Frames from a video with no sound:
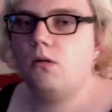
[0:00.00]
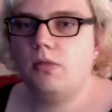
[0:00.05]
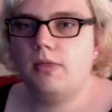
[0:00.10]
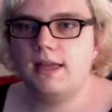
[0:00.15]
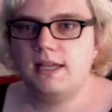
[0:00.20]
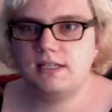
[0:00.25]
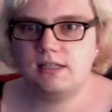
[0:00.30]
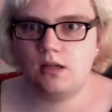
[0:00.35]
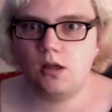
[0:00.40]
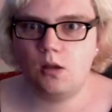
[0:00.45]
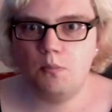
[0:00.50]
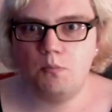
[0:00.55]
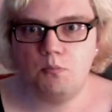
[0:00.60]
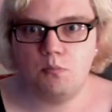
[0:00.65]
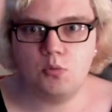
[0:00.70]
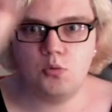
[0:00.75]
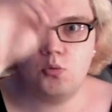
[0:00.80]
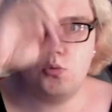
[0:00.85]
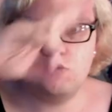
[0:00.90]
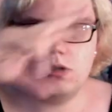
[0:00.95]
there's a
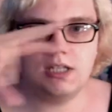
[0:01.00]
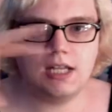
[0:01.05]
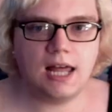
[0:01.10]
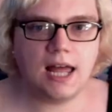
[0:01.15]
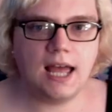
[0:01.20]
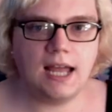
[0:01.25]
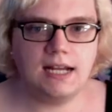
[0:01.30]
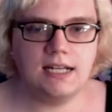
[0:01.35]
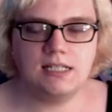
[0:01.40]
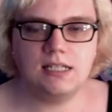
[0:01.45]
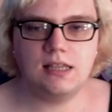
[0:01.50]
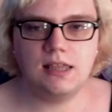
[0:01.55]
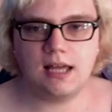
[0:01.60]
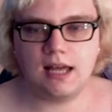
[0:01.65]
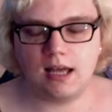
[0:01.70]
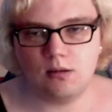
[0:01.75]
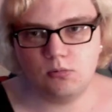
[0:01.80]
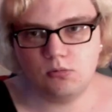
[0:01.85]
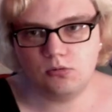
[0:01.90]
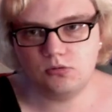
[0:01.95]
moonlight that
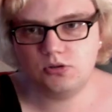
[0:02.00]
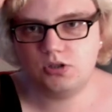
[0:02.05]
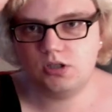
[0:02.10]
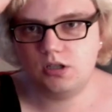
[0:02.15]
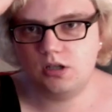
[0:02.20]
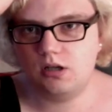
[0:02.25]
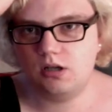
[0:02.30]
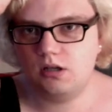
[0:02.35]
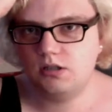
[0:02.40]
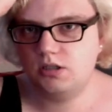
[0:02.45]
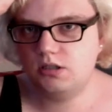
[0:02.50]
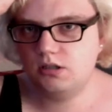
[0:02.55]
I wanted